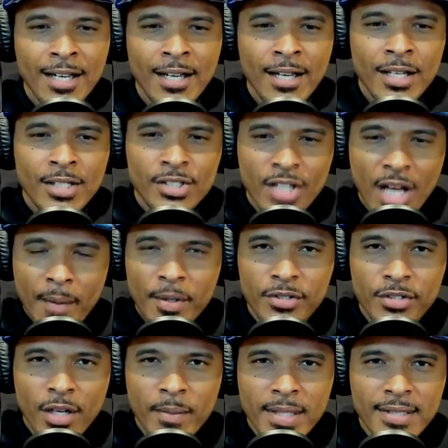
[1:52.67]
Sean
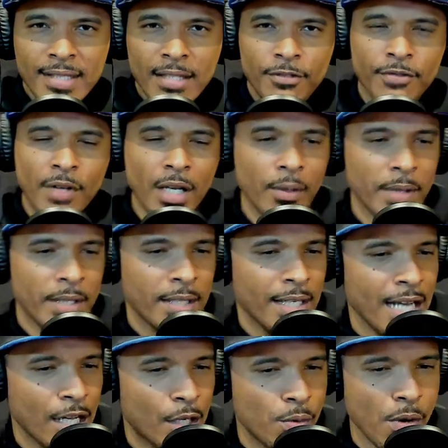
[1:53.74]
McDermott said the following, and I
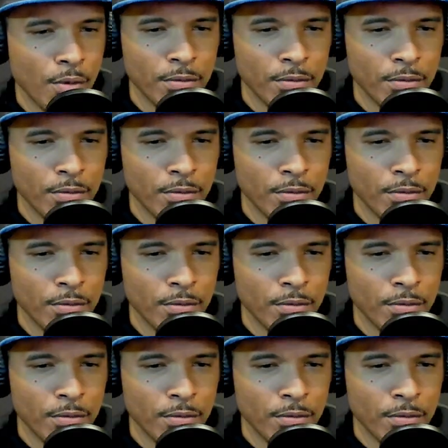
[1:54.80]
quote,